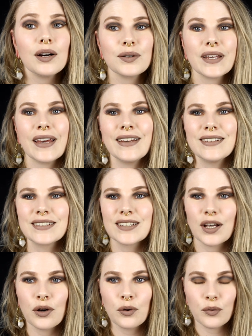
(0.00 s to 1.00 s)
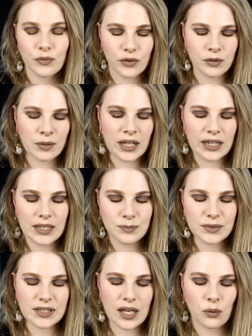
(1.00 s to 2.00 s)
Okay, so for my
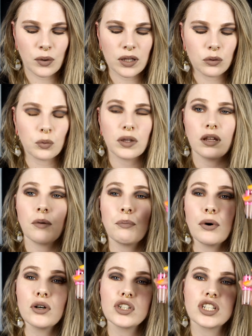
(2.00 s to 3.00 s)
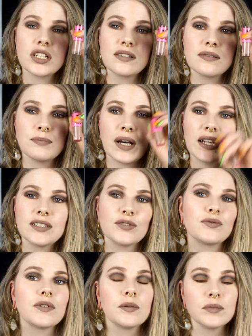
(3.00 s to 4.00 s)
lips I went with Posh Spice
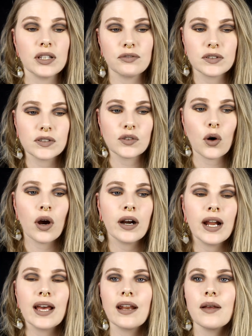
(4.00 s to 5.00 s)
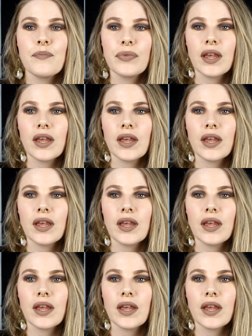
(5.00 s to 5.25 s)
from Jeffree Star and